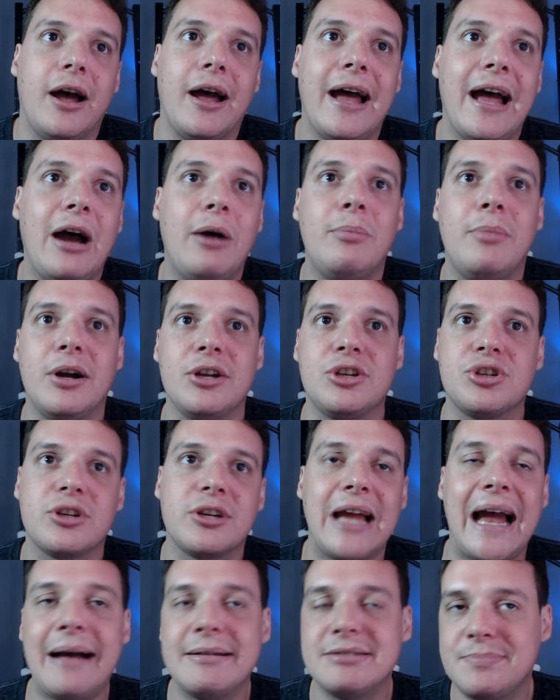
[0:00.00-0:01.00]
how much
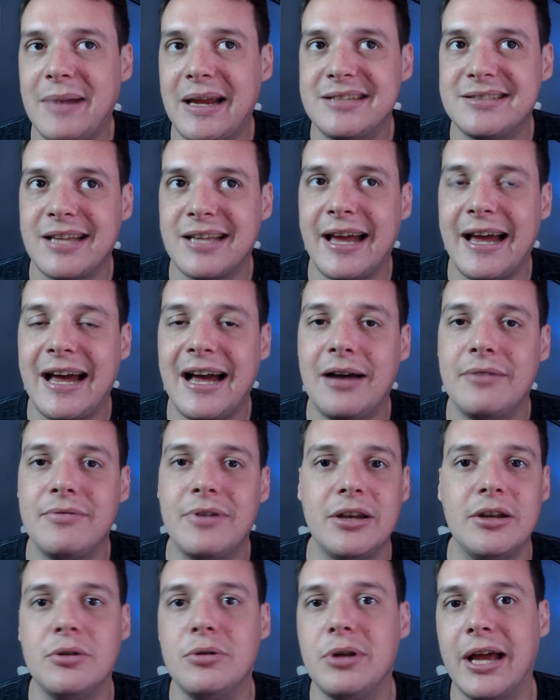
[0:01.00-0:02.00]
cap space they have
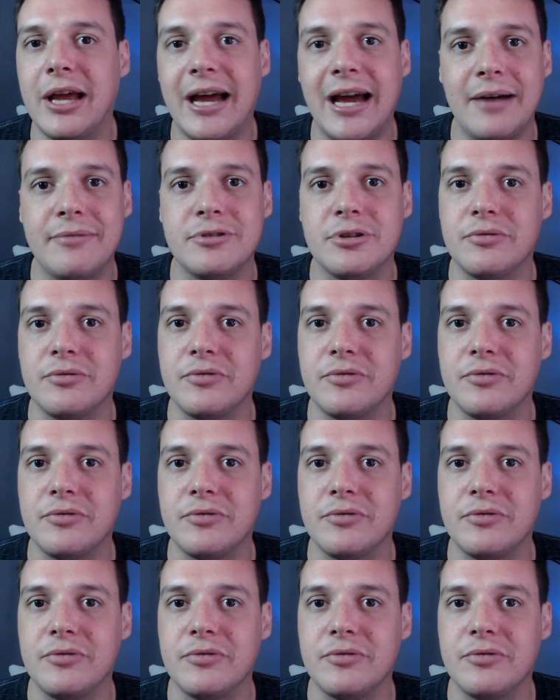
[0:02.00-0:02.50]
and who they have to